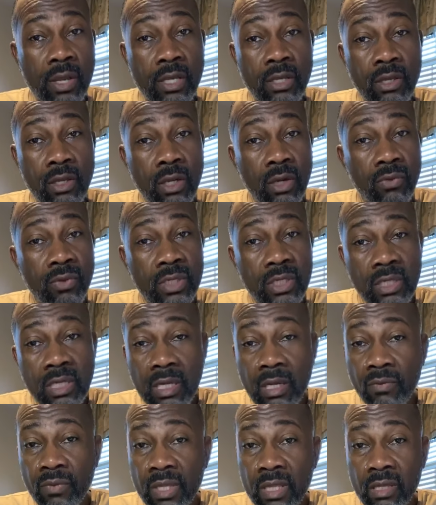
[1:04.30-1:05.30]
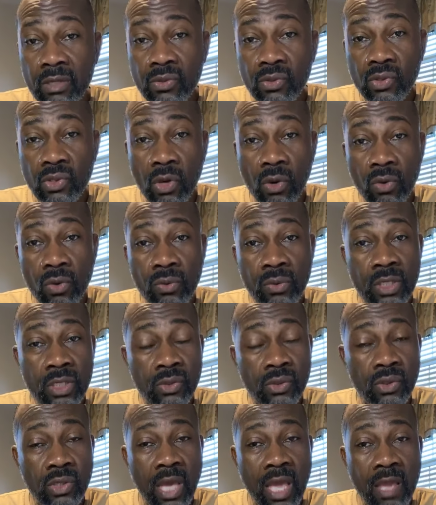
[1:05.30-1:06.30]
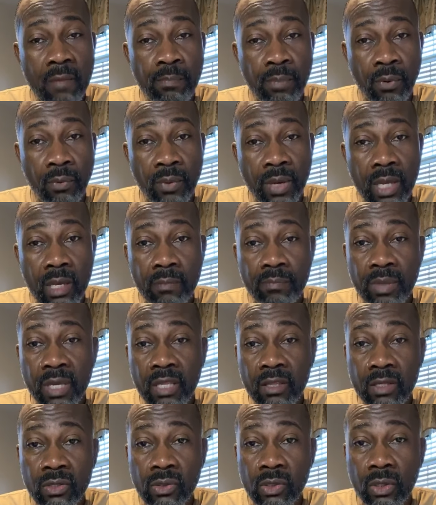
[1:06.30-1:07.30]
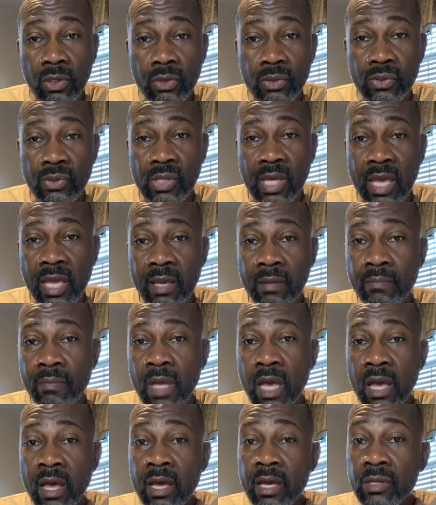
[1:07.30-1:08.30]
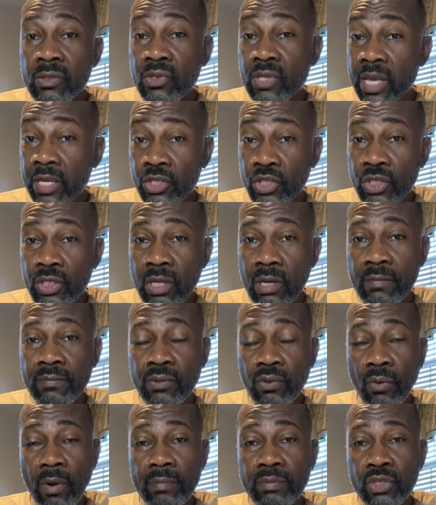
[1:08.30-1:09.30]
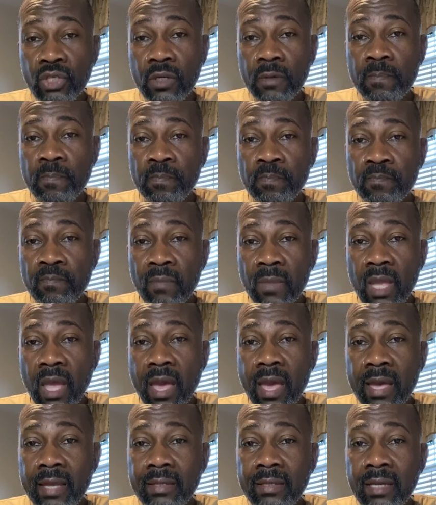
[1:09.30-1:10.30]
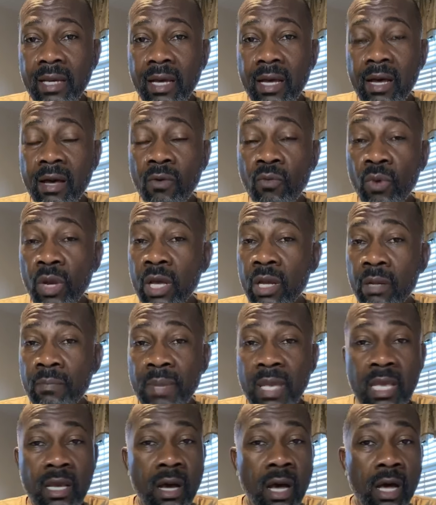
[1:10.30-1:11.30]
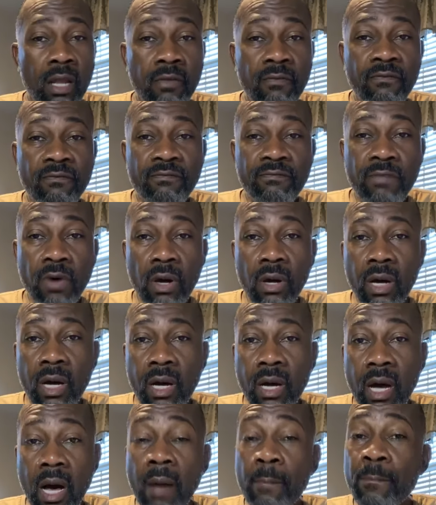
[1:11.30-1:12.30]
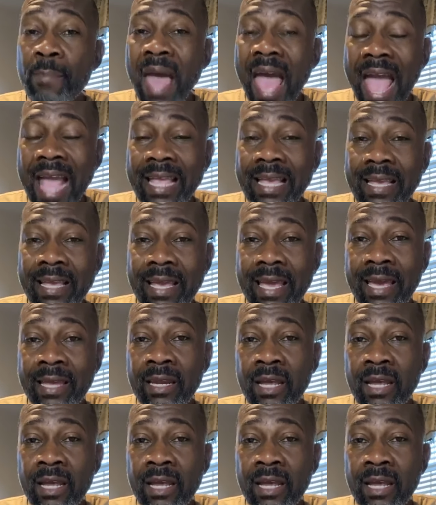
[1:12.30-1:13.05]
You know, we're dealing with this same pericope, this little same section of scripture. And we're going to be unpacking it.